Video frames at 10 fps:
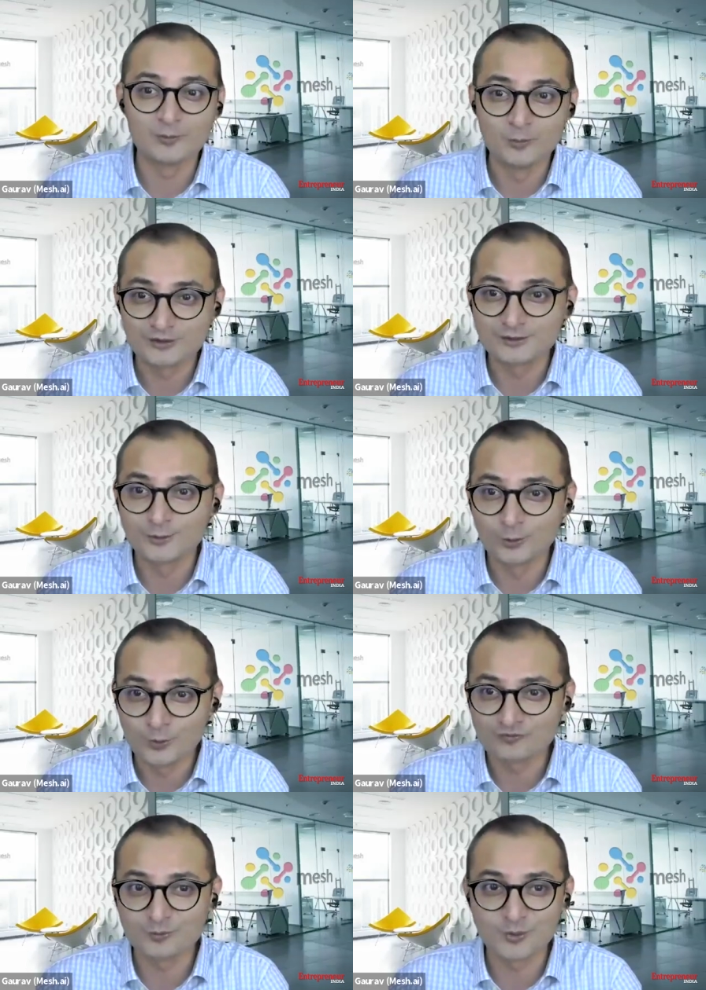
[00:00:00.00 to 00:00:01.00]
while working
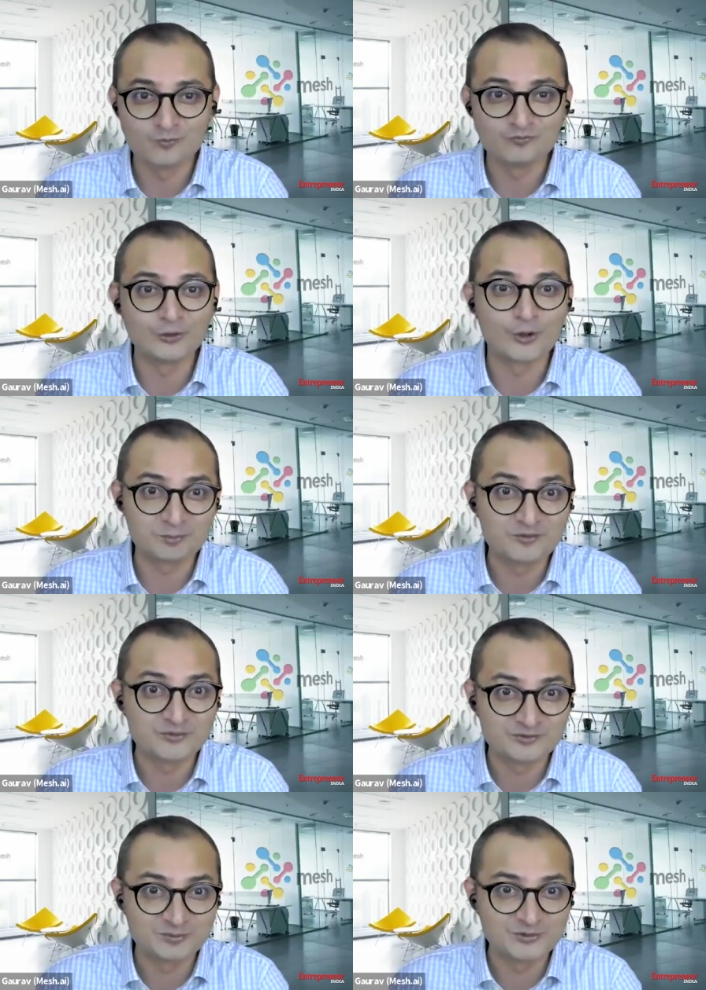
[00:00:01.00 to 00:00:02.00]
alone from home, will
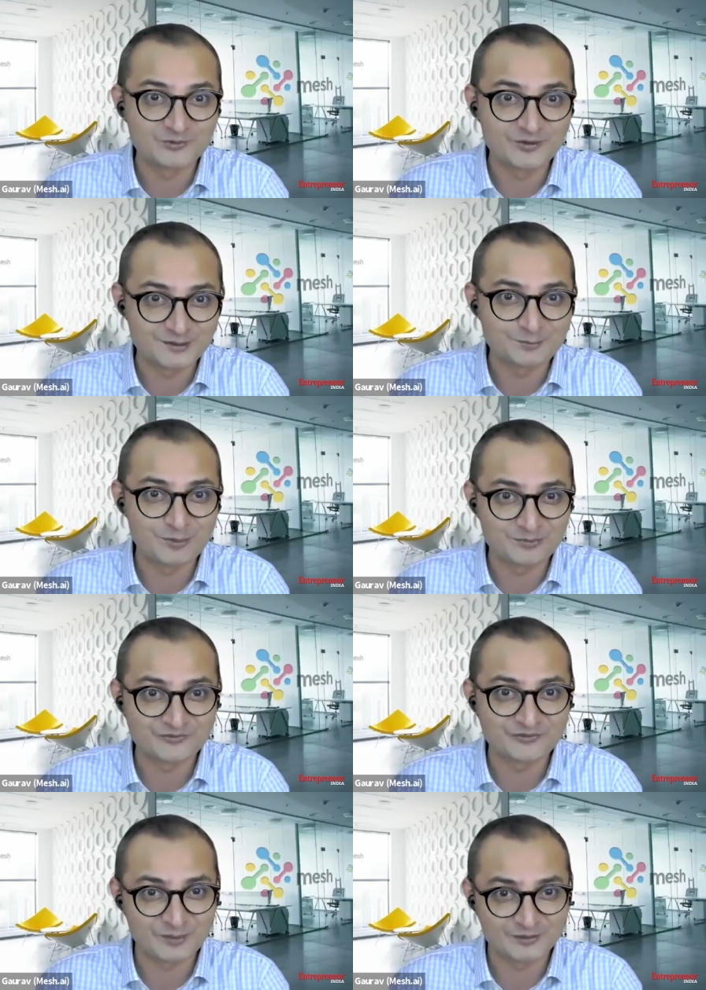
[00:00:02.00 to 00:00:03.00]
not be visible to their team
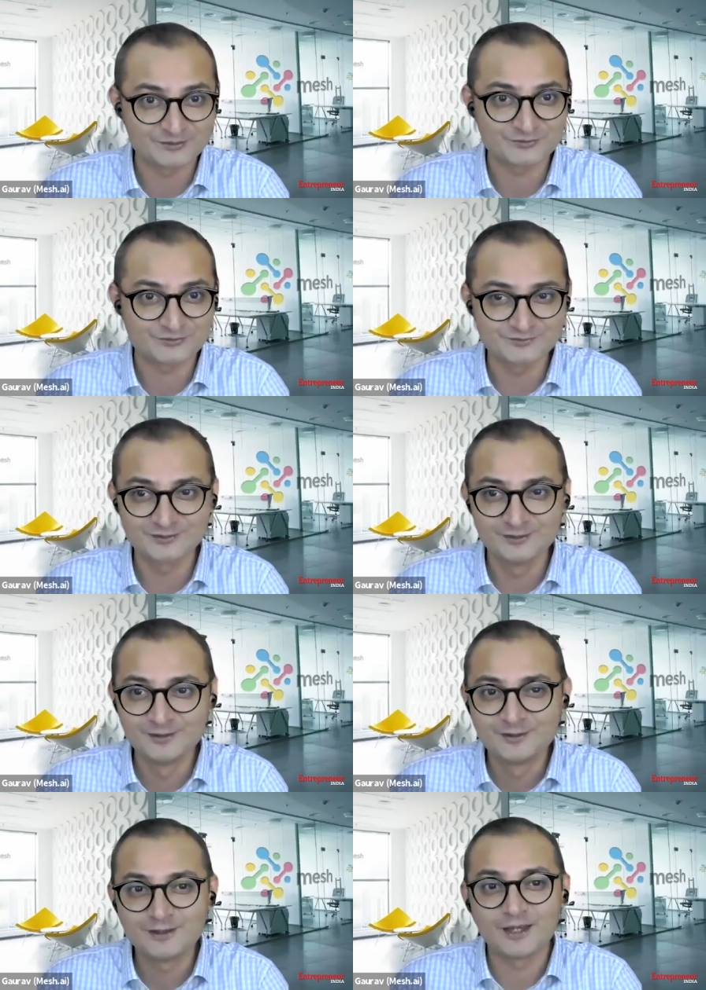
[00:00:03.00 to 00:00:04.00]
members and managers.